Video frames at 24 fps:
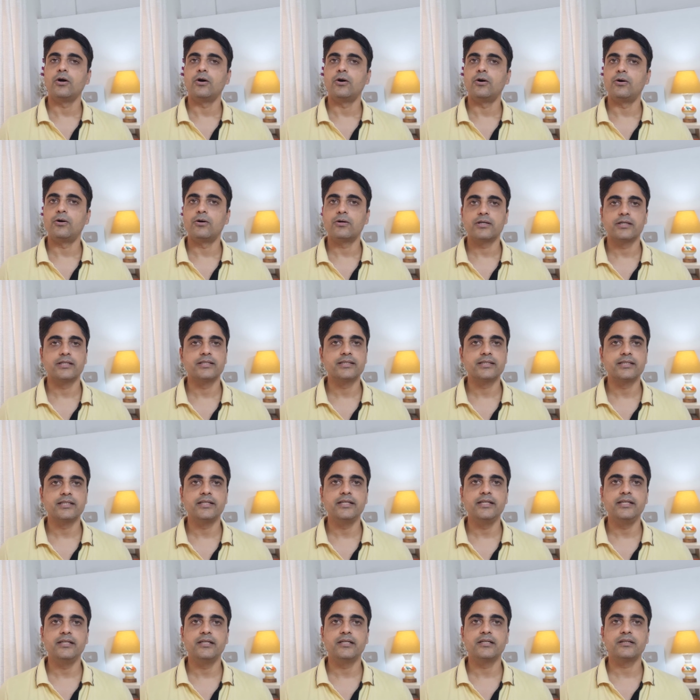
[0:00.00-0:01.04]
or a
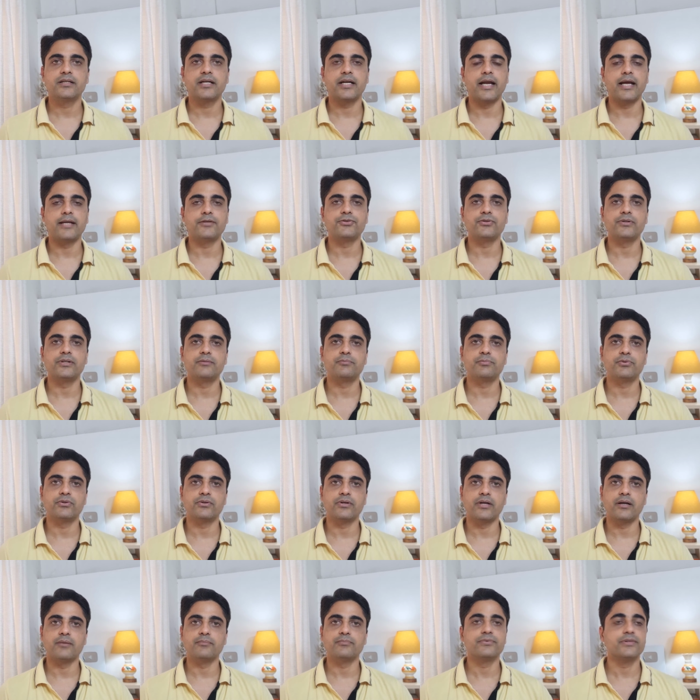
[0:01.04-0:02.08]
three-year graduate
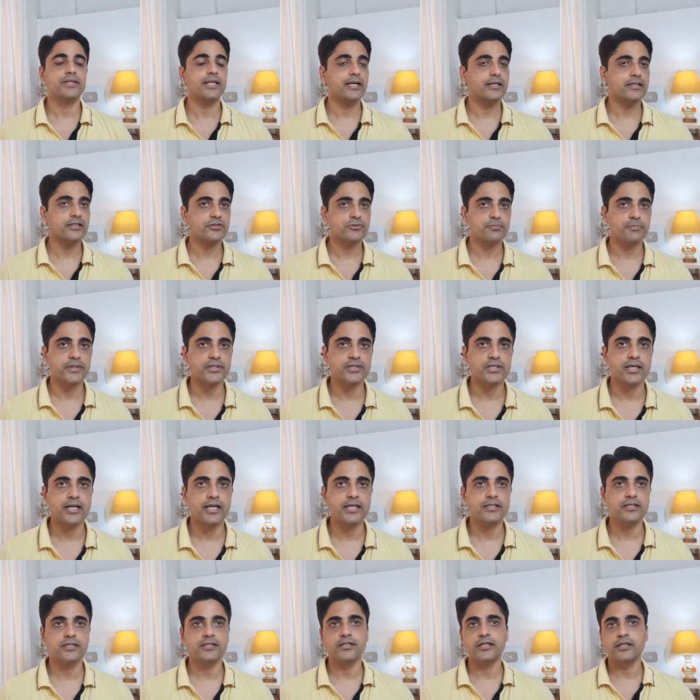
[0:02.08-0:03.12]
program that
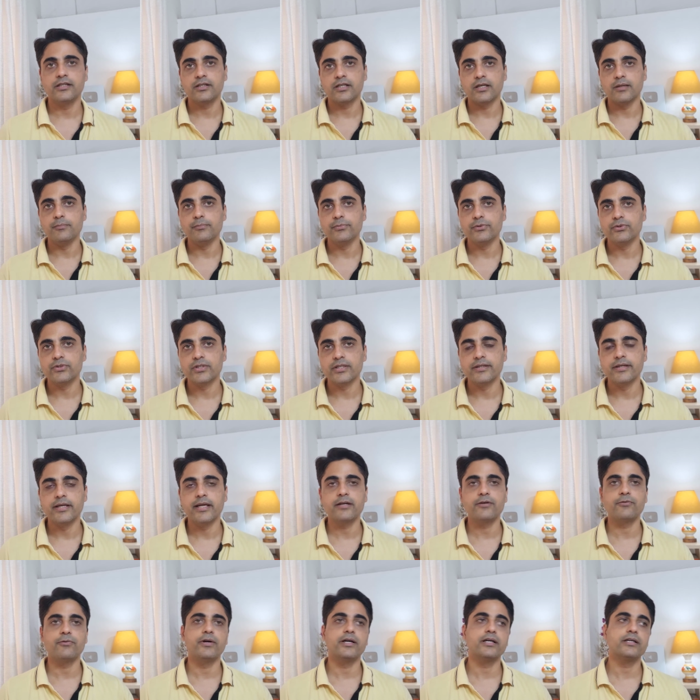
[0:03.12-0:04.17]
specializes in computer
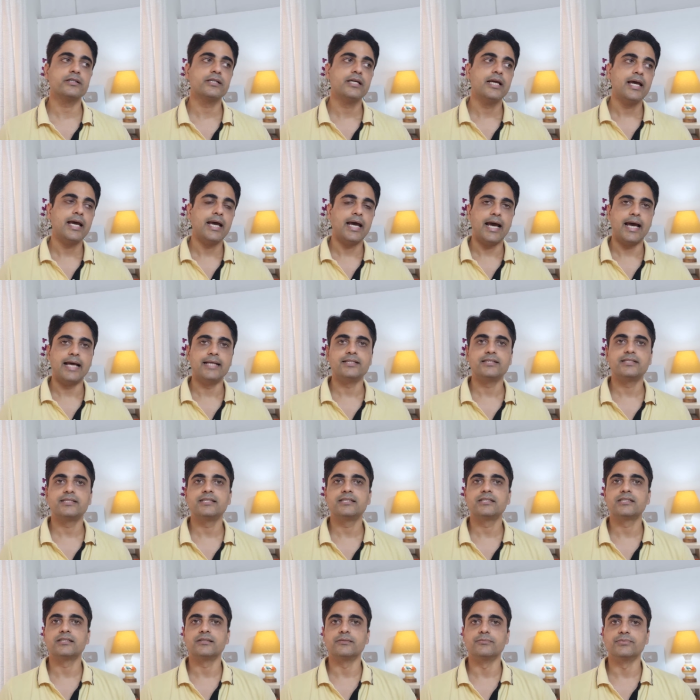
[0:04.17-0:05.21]
network and
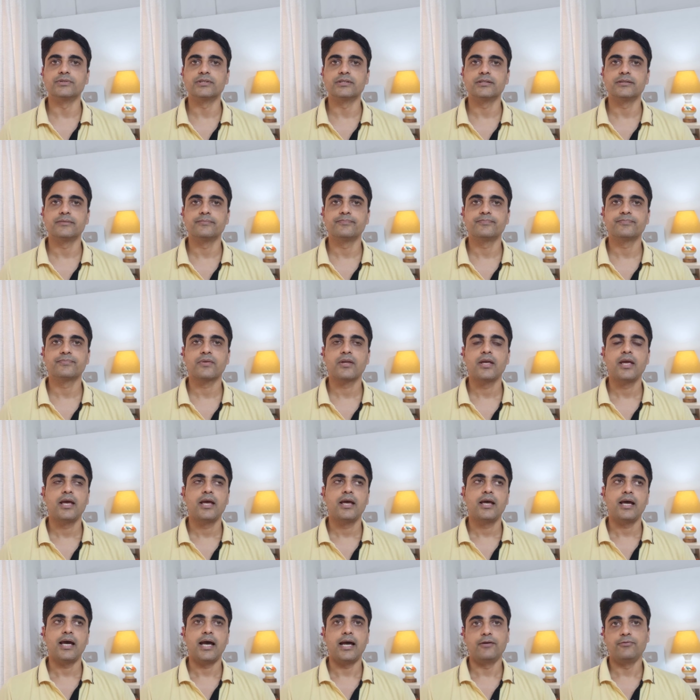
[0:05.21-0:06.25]
systems.
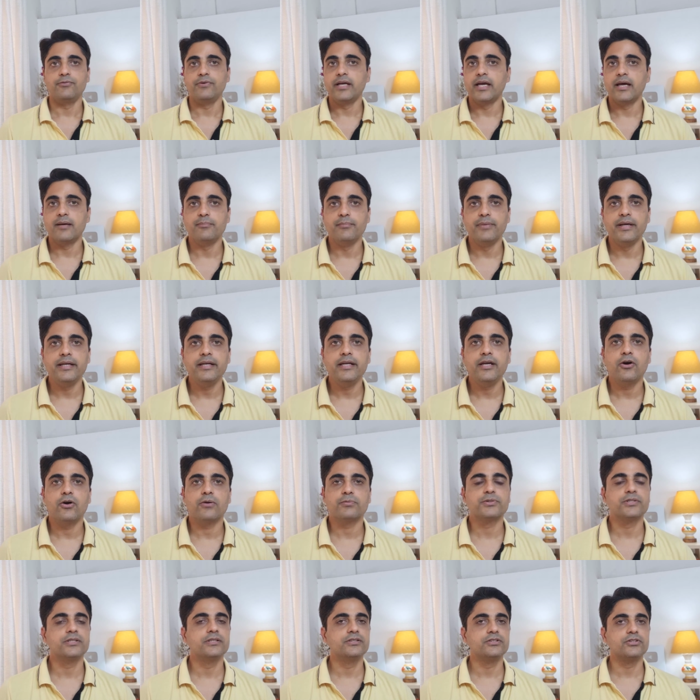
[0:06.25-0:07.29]
And we have many
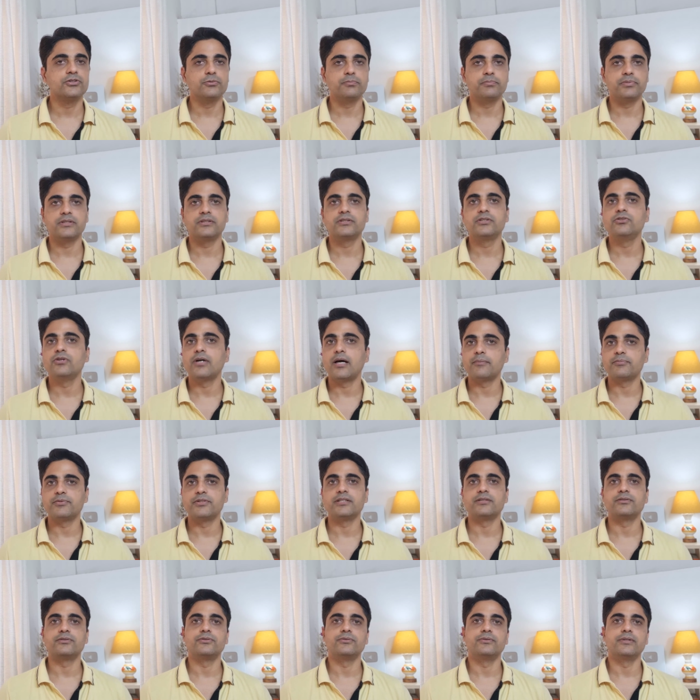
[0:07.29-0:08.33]
options to pursue
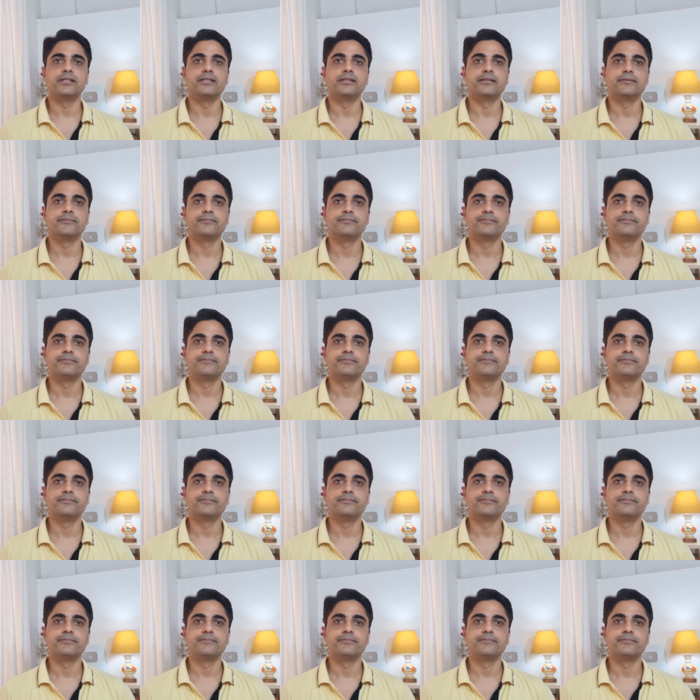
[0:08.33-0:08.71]
after 12th.